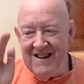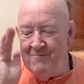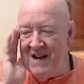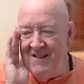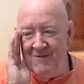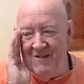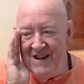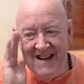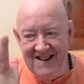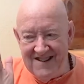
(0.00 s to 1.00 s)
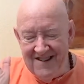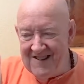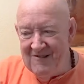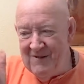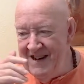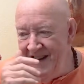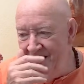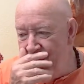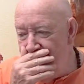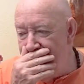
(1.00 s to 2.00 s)
And by the way, we need
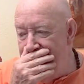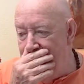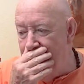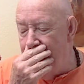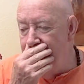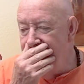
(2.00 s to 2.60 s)
to share